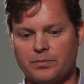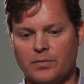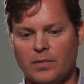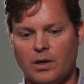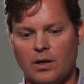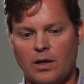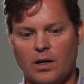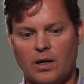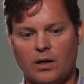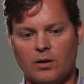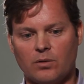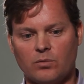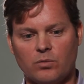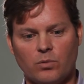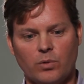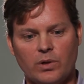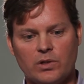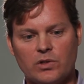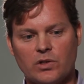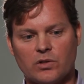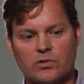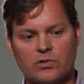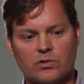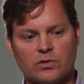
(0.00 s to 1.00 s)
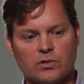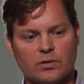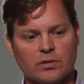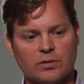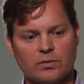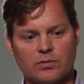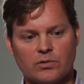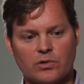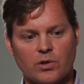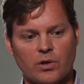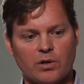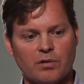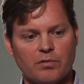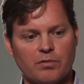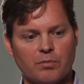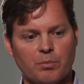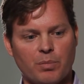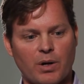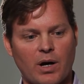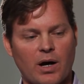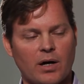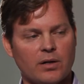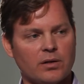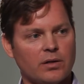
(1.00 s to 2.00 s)
and we just sort
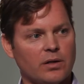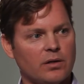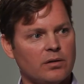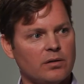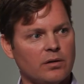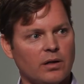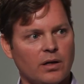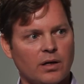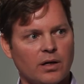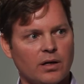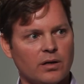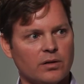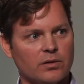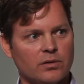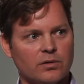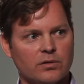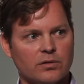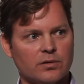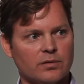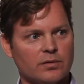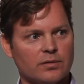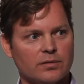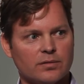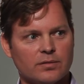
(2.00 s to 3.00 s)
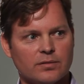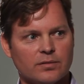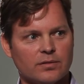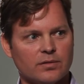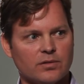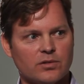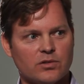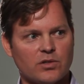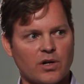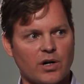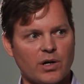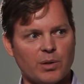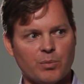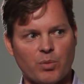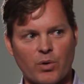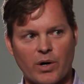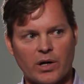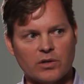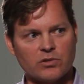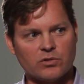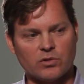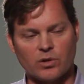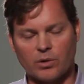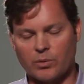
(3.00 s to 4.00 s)
of bonded and started
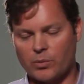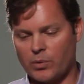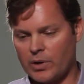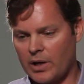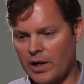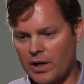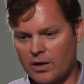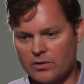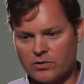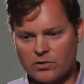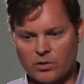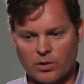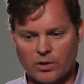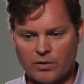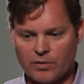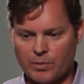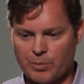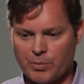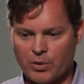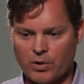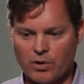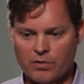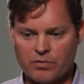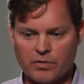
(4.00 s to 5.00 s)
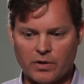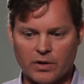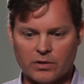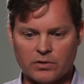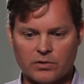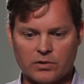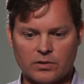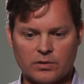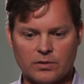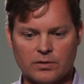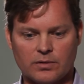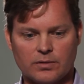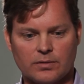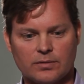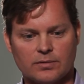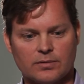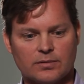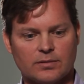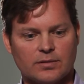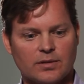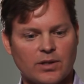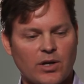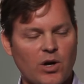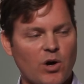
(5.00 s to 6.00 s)
brainstorming. We had sort of a perfect
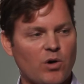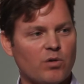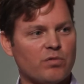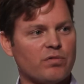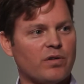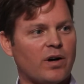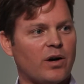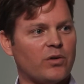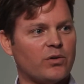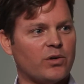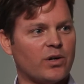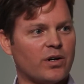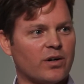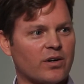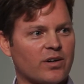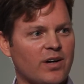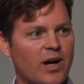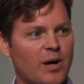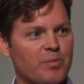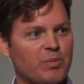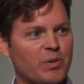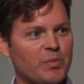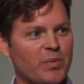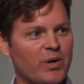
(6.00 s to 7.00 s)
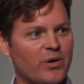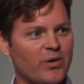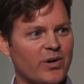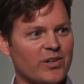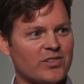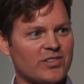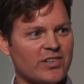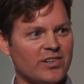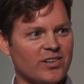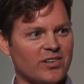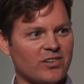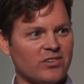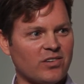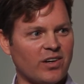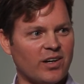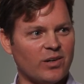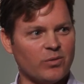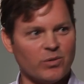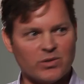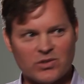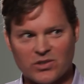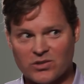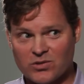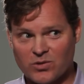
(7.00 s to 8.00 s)
co-founder complementary skill
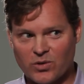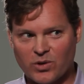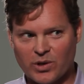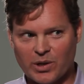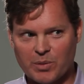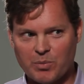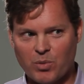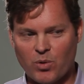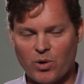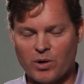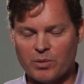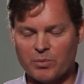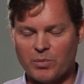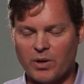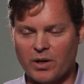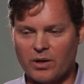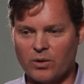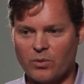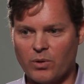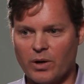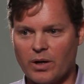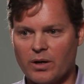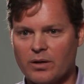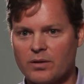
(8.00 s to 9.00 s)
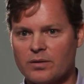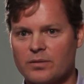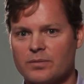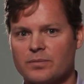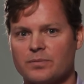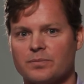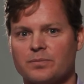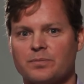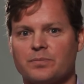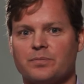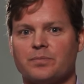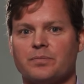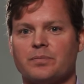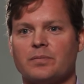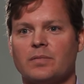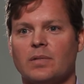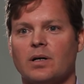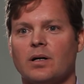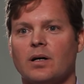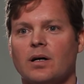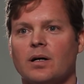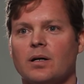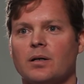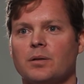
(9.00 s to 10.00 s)
set, which is really important, by the way.
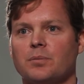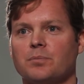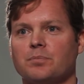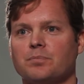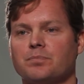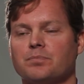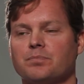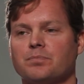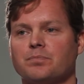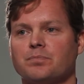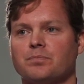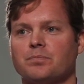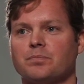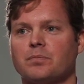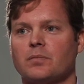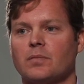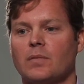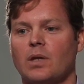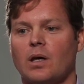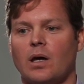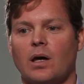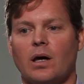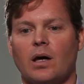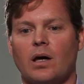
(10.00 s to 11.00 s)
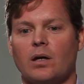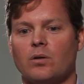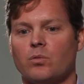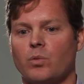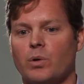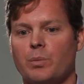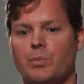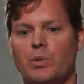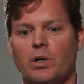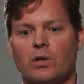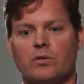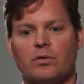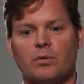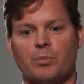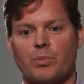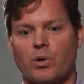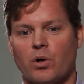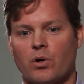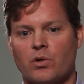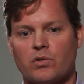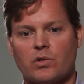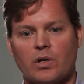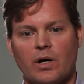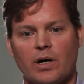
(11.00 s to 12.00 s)
Um, and we built a
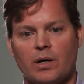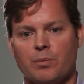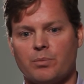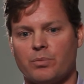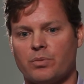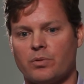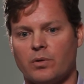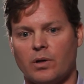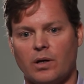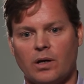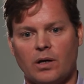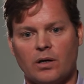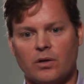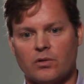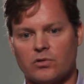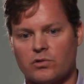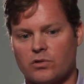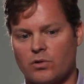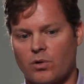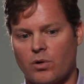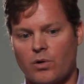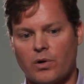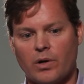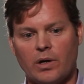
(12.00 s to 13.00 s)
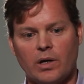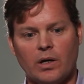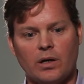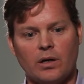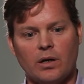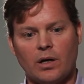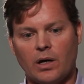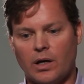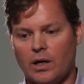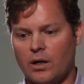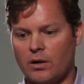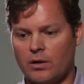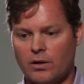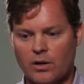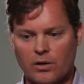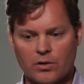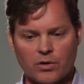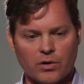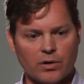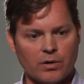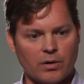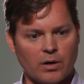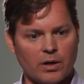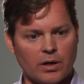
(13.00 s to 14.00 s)
prototype and a story and
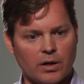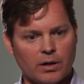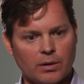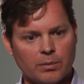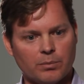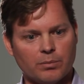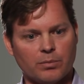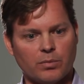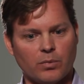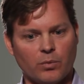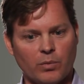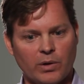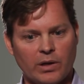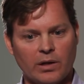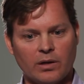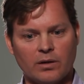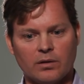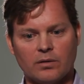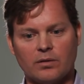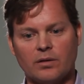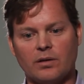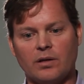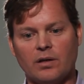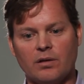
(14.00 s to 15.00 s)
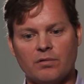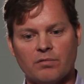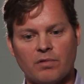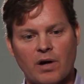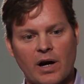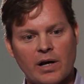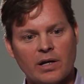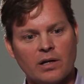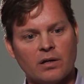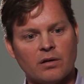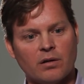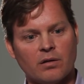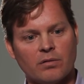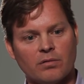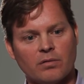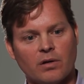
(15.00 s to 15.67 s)
another. Um, we invited a,